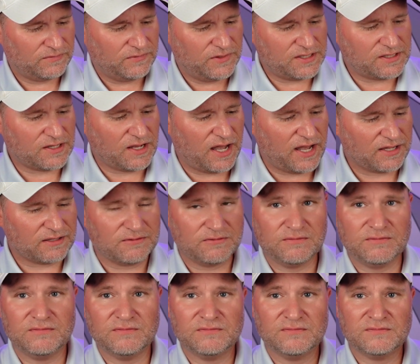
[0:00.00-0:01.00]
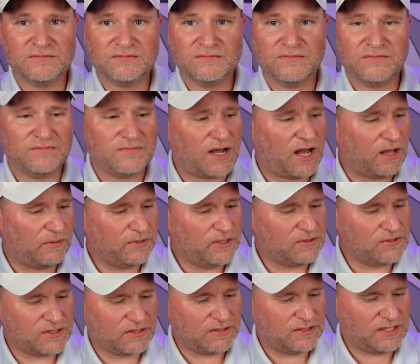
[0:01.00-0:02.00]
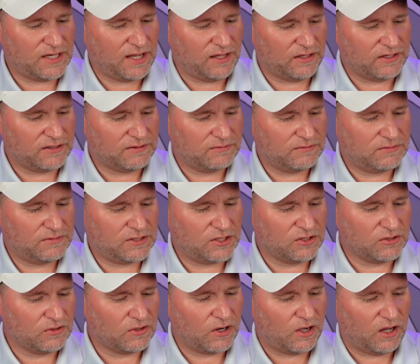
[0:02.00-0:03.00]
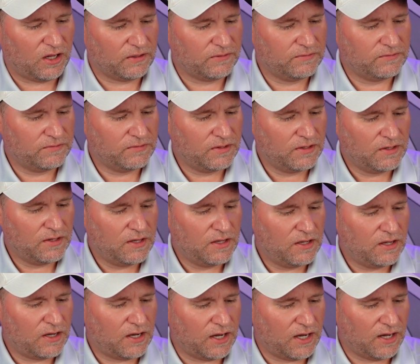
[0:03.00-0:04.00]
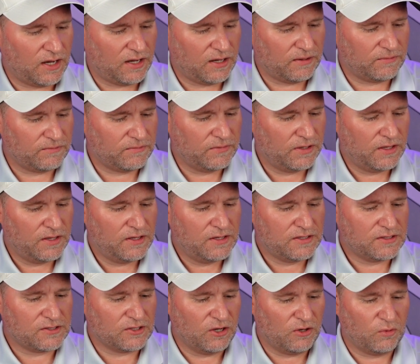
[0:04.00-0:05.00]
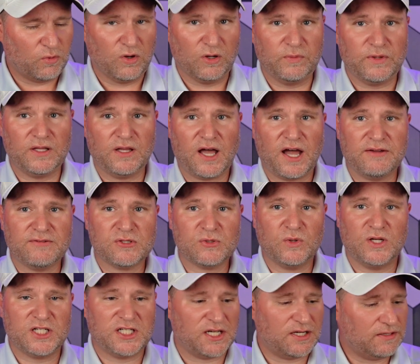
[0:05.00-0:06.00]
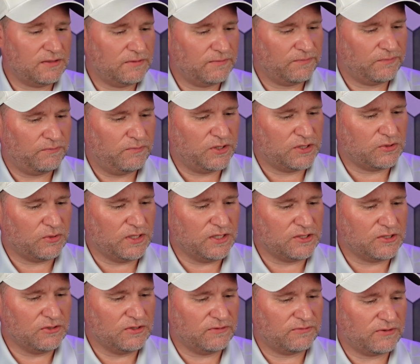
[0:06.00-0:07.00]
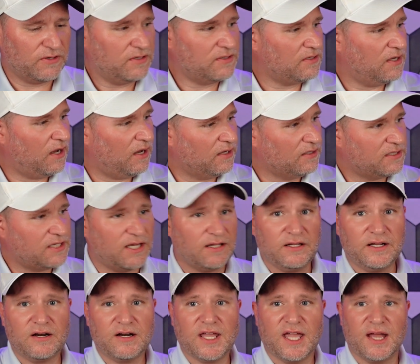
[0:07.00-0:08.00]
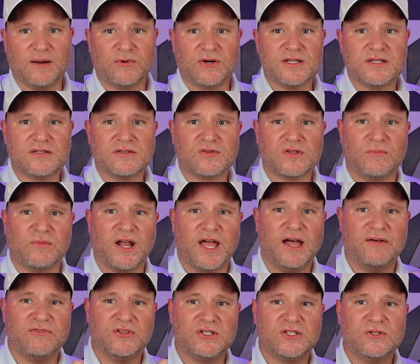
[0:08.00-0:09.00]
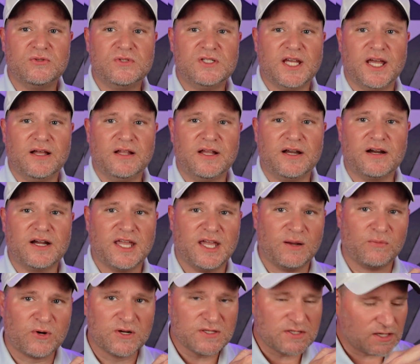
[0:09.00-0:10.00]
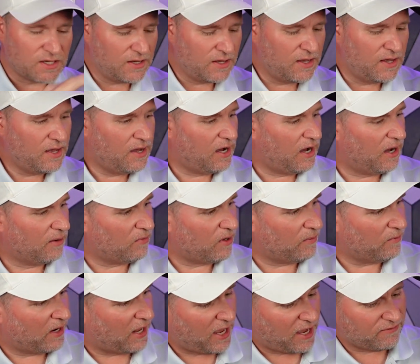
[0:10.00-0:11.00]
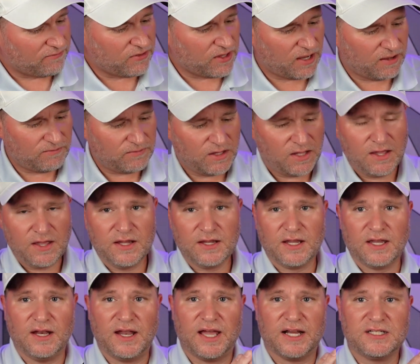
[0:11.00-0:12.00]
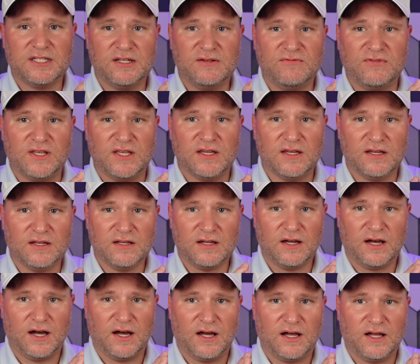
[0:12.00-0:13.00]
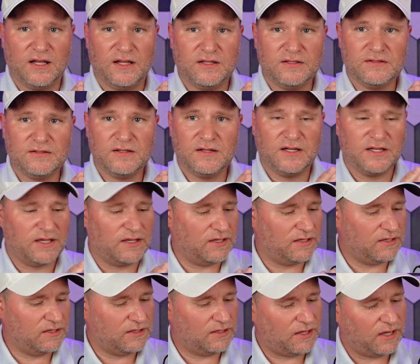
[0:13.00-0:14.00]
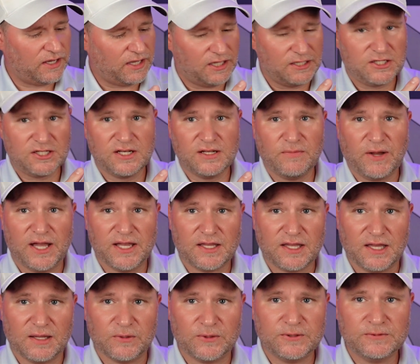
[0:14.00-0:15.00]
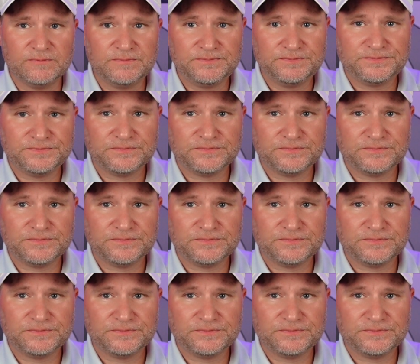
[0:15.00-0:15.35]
this guy. I'll be using the Talent to do it all. So we'll be live switching between two different TailAir cameras. So I'm going to have the two TailAir cameras. I'm going to have them connected via a HDMI cable.